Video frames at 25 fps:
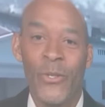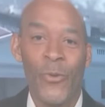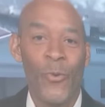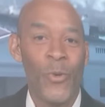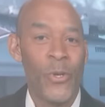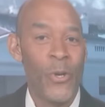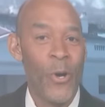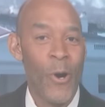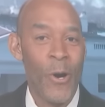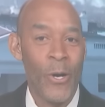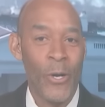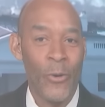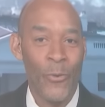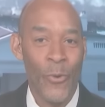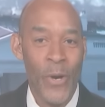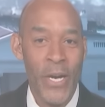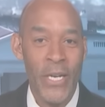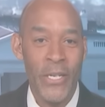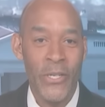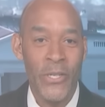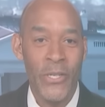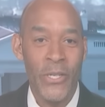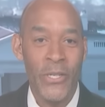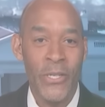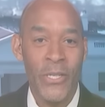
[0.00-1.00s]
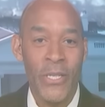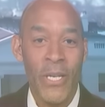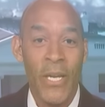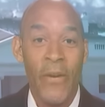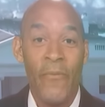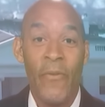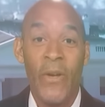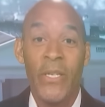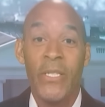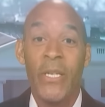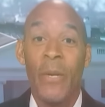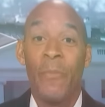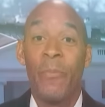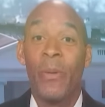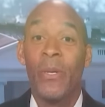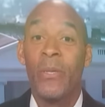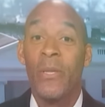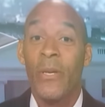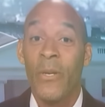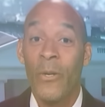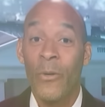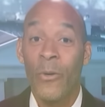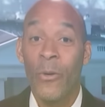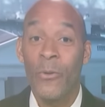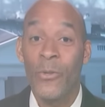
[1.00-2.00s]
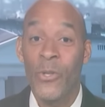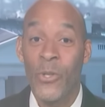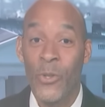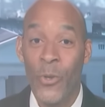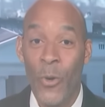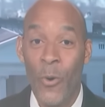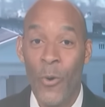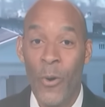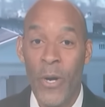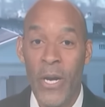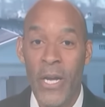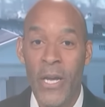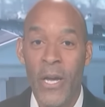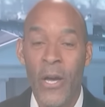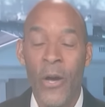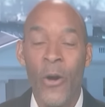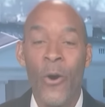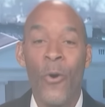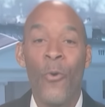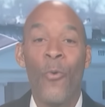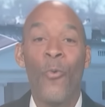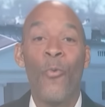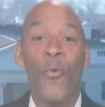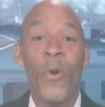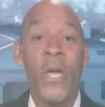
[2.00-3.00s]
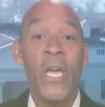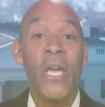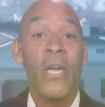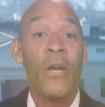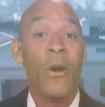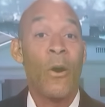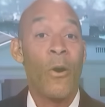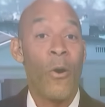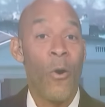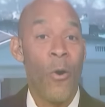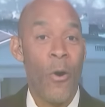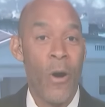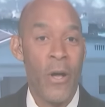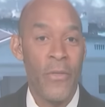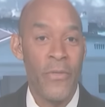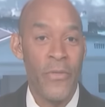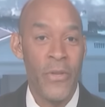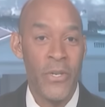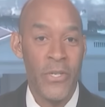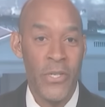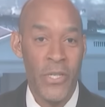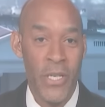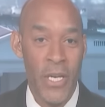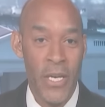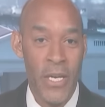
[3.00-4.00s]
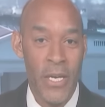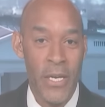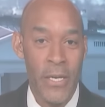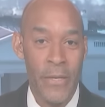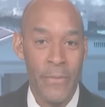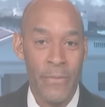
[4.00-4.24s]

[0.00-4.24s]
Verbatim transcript: to inaugurations, if it's a political story, we are on the scene.